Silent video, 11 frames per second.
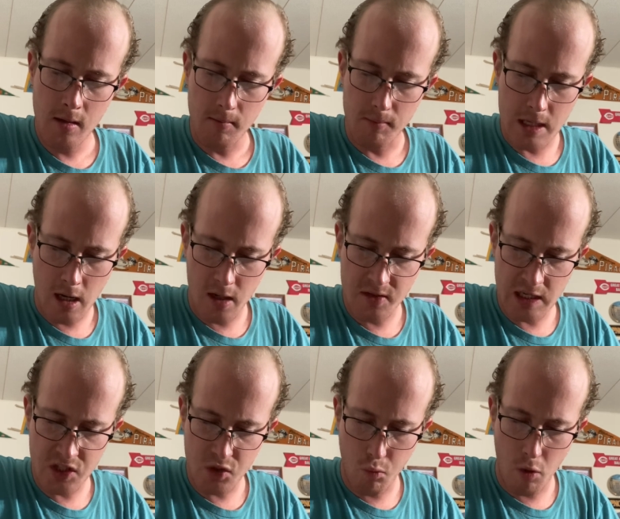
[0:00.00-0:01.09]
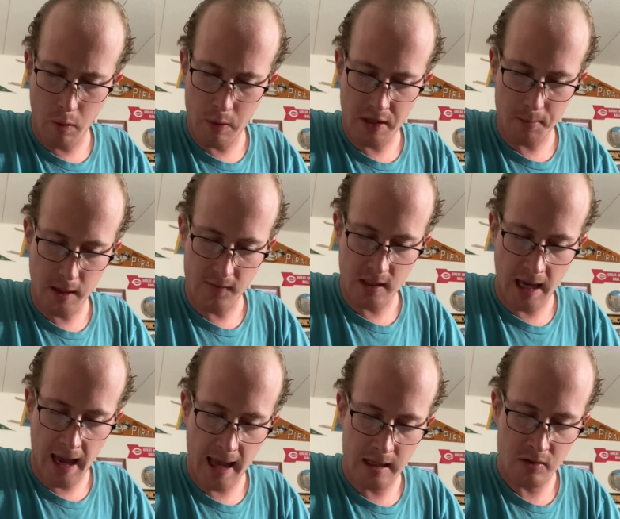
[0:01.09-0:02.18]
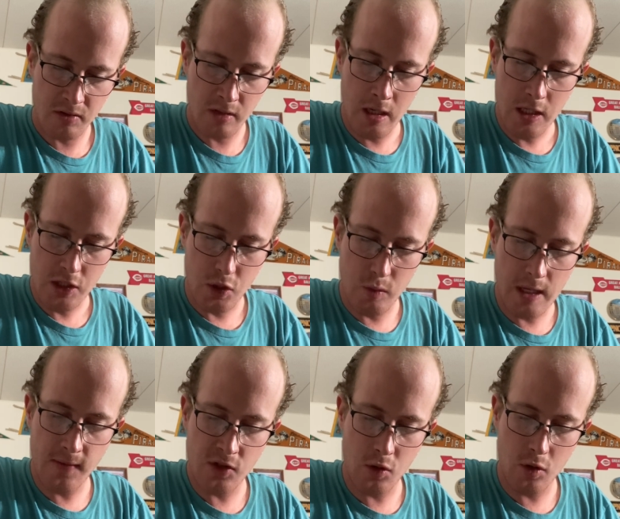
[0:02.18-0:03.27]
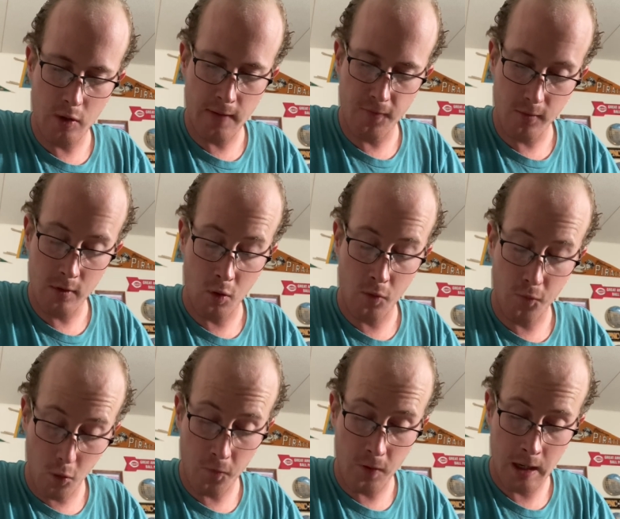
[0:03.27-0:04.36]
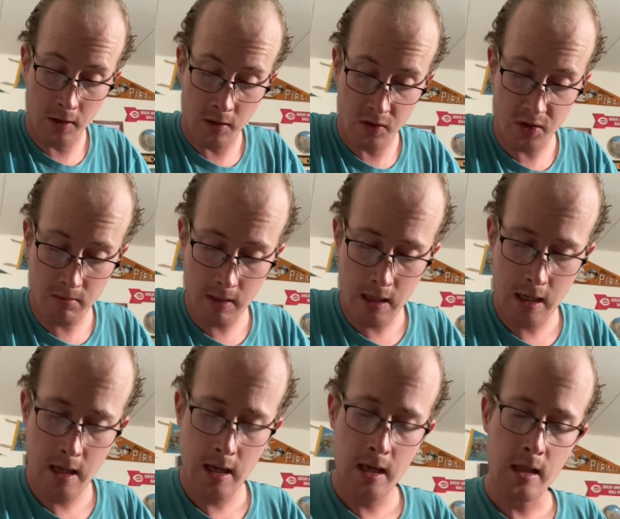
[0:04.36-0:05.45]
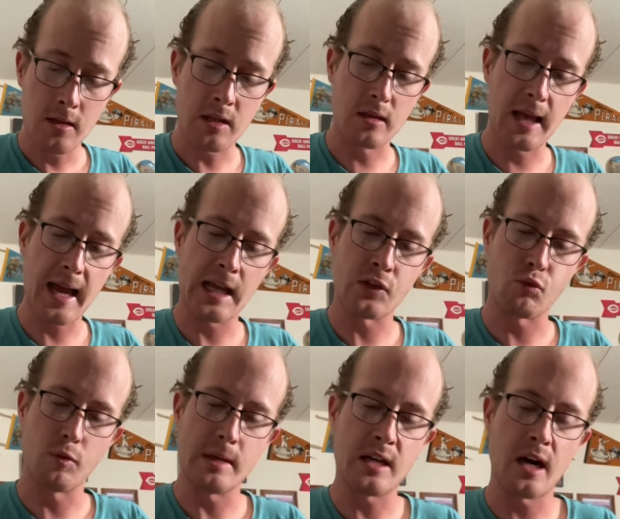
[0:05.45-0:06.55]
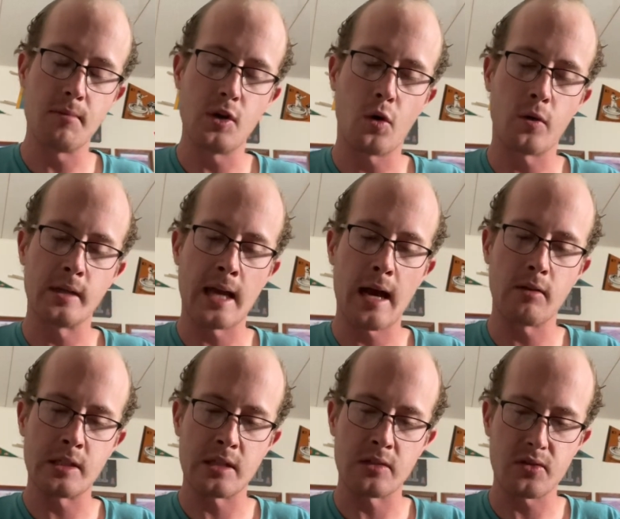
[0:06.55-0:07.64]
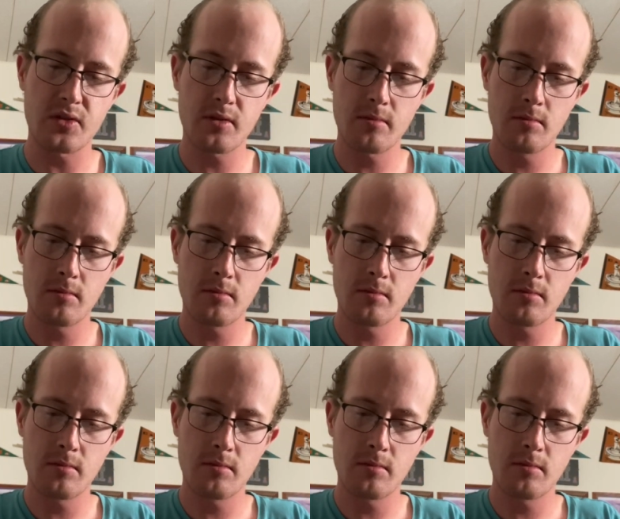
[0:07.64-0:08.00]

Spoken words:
because I swore with uplifted hand to give it to your forefathers. This land will become your inheritance.